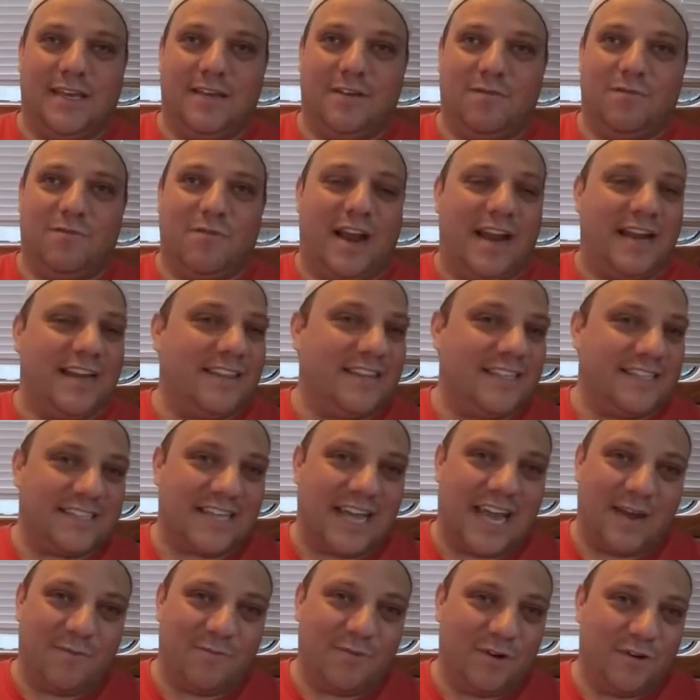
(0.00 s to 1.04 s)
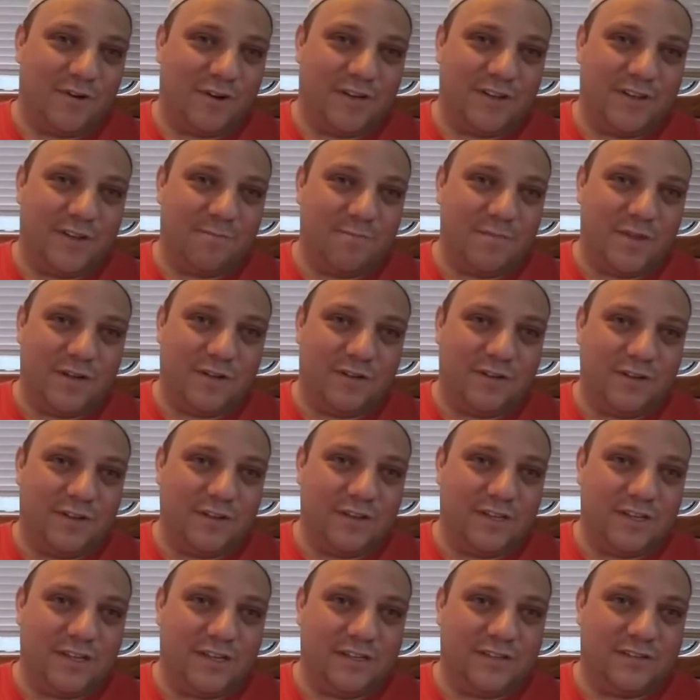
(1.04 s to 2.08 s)
right at the time we were in the middle of
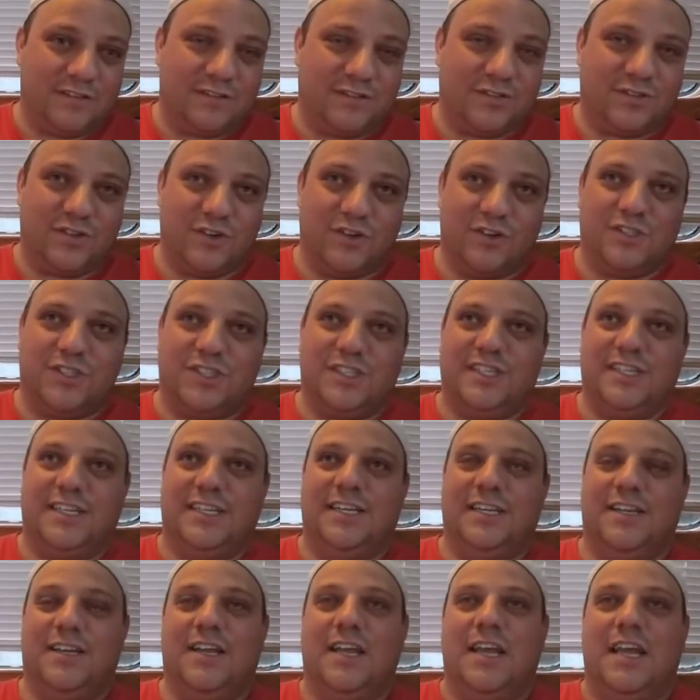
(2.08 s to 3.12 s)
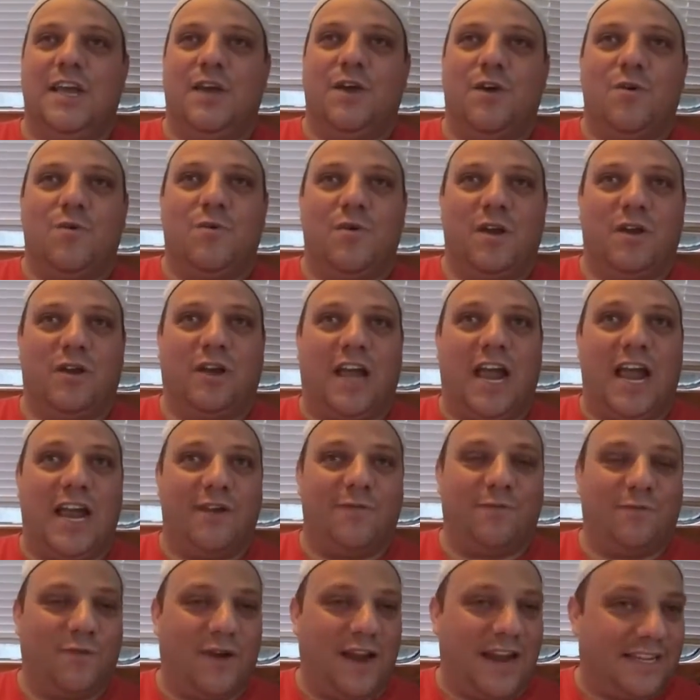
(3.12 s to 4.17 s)
the searching, and we were kind of
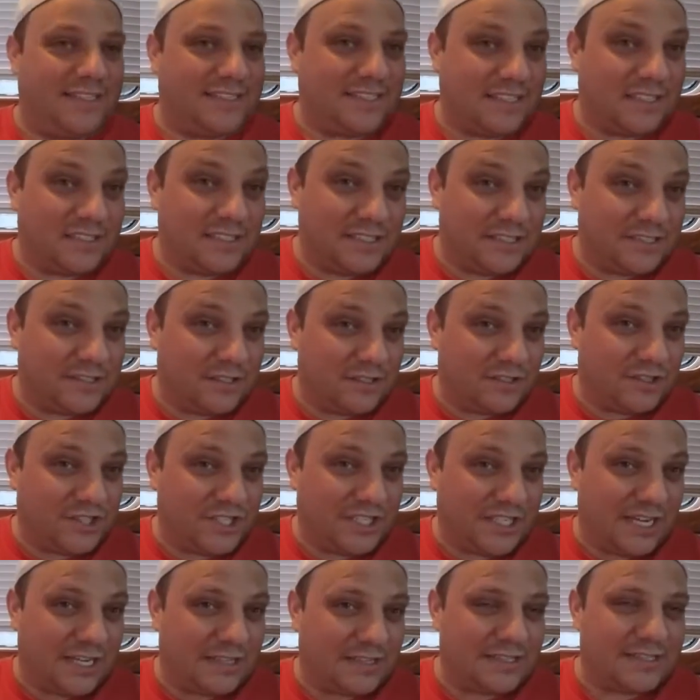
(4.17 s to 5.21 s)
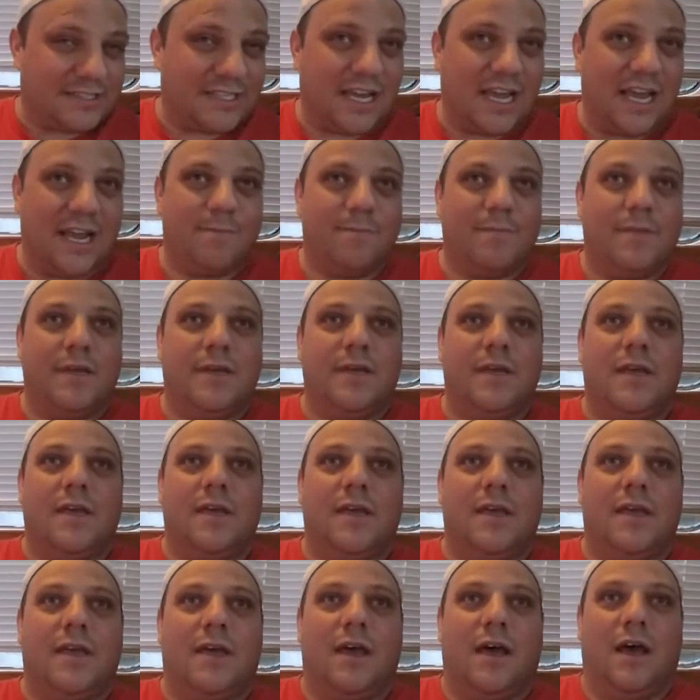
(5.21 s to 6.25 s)
frantically searching at the time.
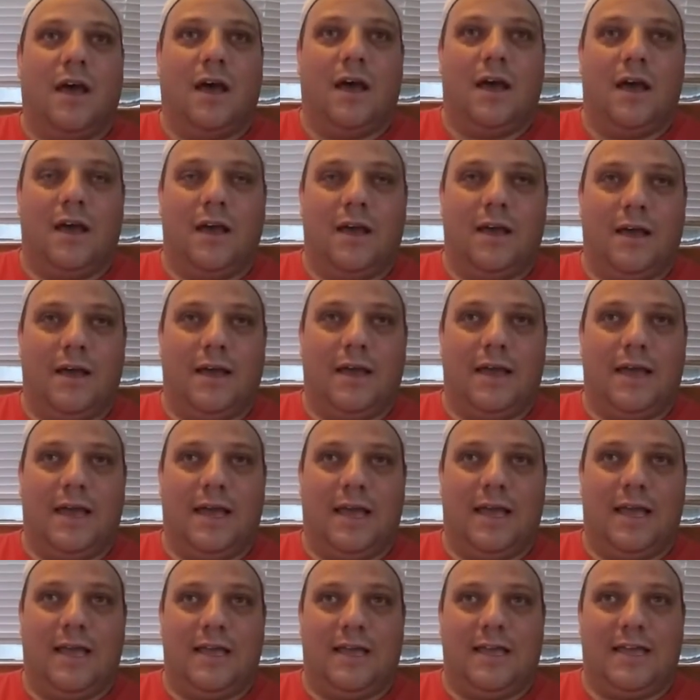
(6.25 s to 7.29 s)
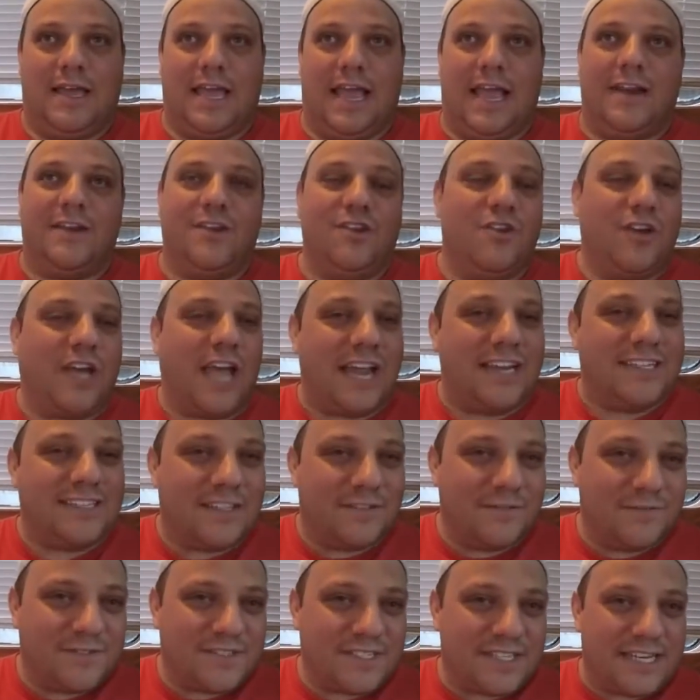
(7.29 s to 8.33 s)
And you kind
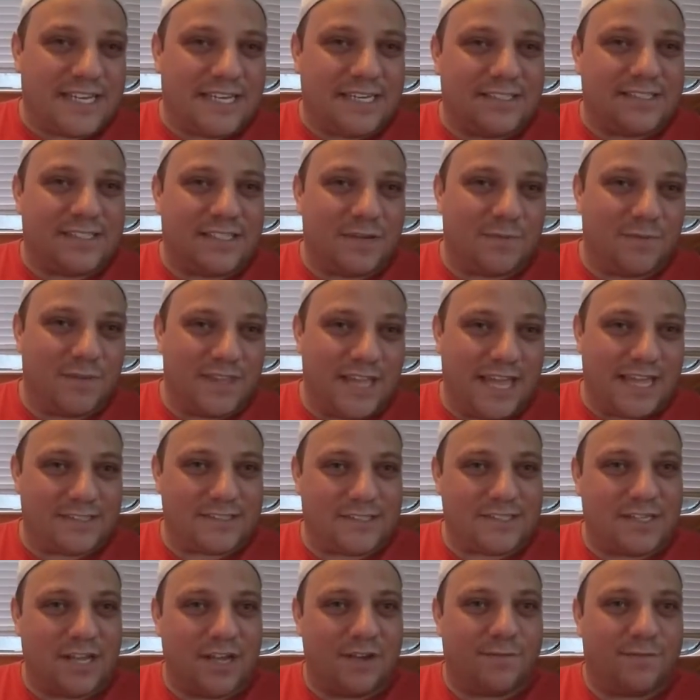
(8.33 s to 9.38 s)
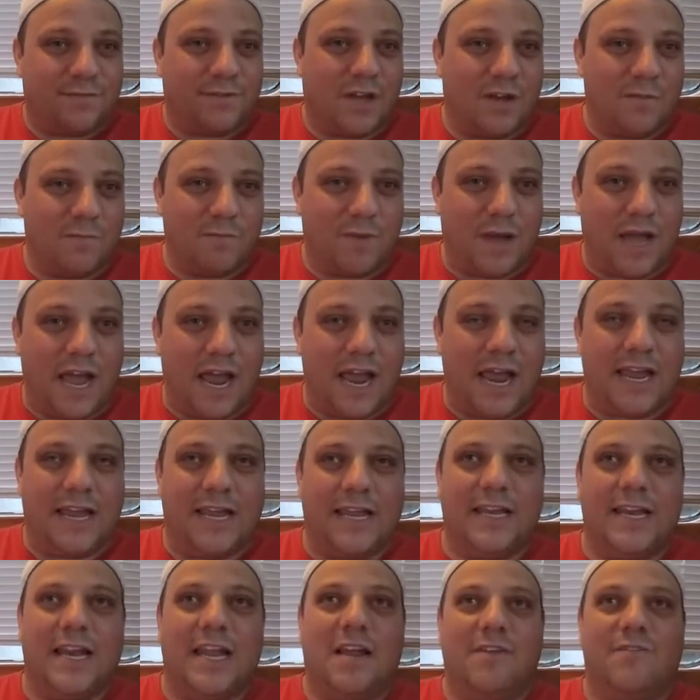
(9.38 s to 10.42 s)
of seen some of that stuff come by
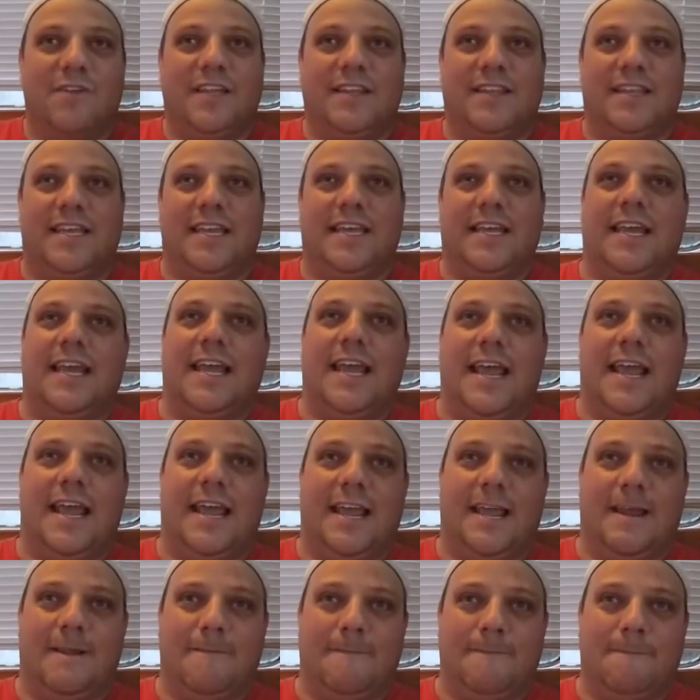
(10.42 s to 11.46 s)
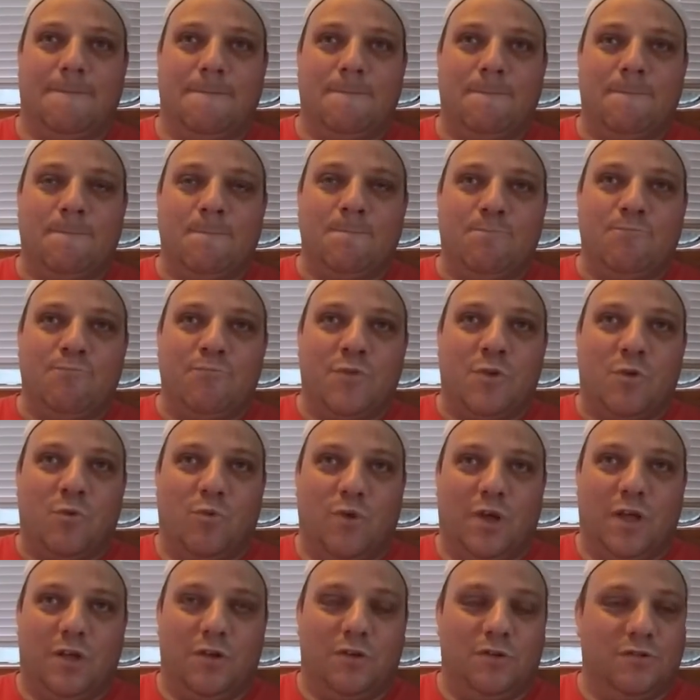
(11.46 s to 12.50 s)
and everything. And
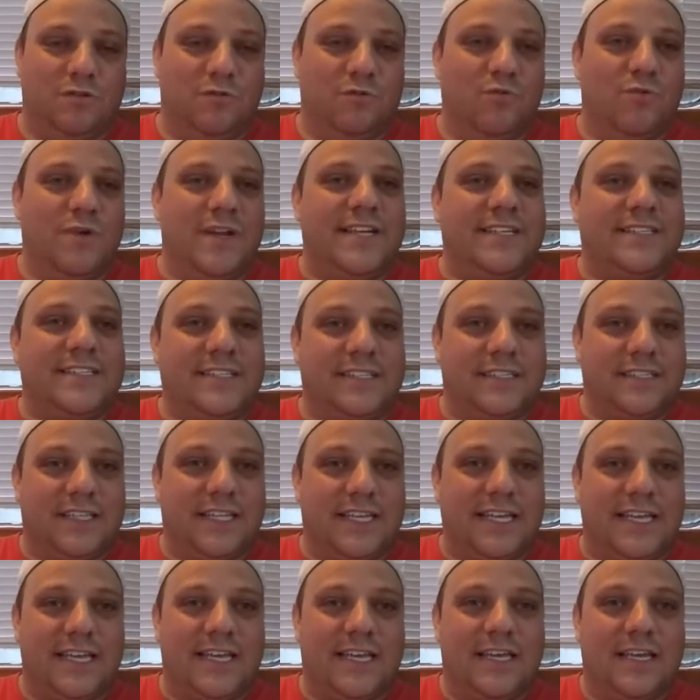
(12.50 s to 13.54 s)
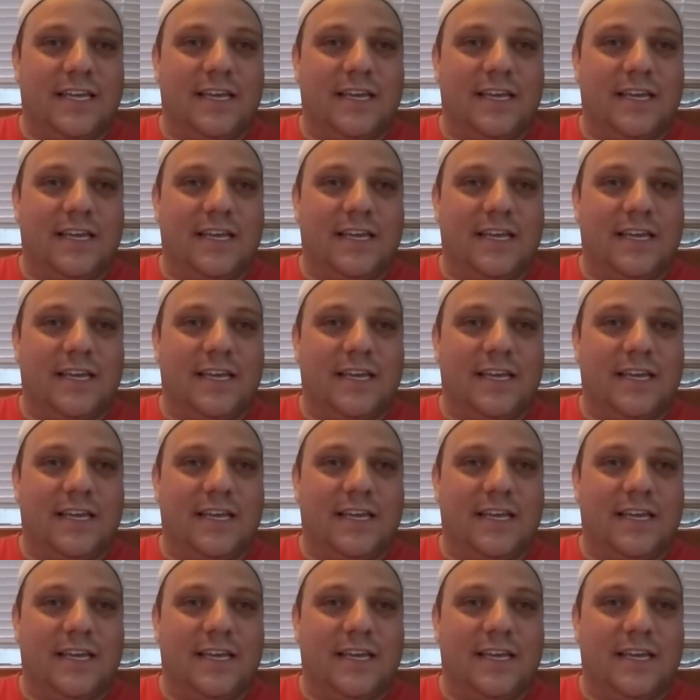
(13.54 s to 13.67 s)
well, recently